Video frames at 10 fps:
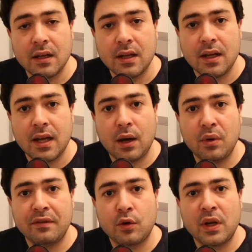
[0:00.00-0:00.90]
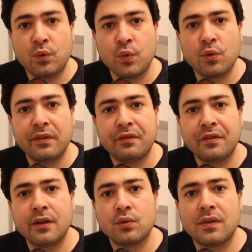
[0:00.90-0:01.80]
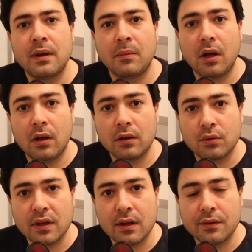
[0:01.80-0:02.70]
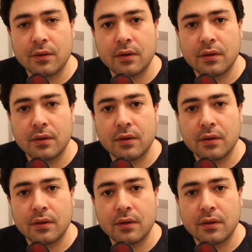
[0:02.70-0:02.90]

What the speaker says: However, when we refer to them all together